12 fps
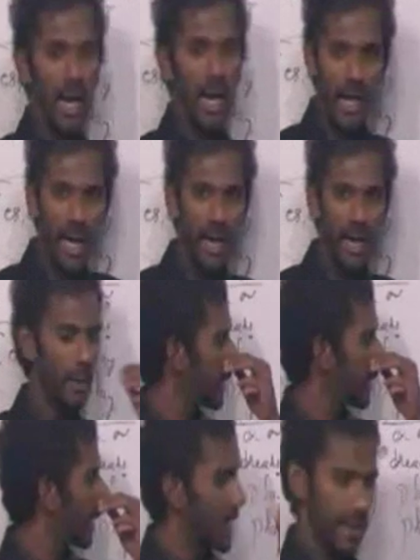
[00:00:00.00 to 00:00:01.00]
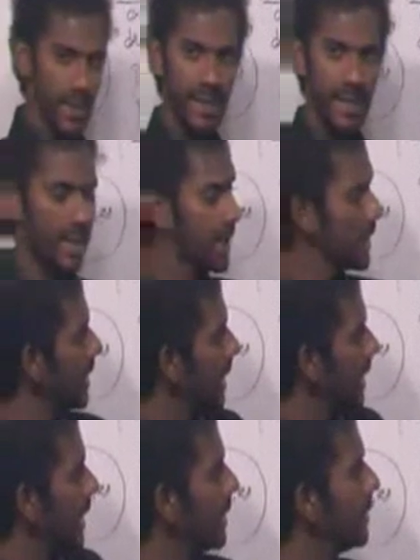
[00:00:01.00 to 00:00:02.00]
I have a book. As I said,
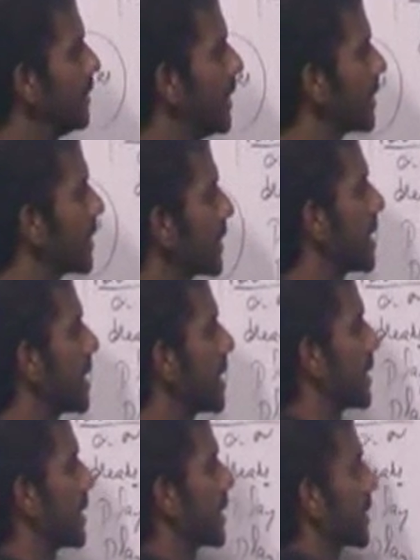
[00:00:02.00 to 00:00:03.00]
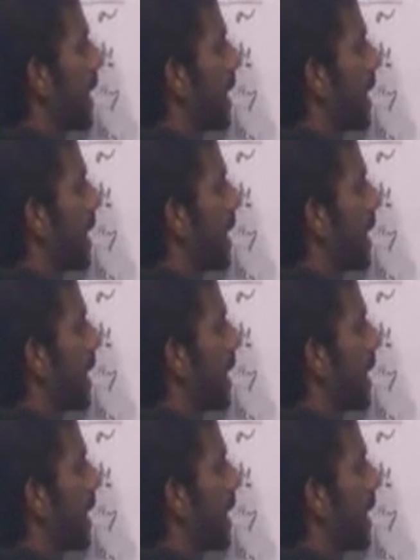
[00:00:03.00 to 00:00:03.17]
in this sentence,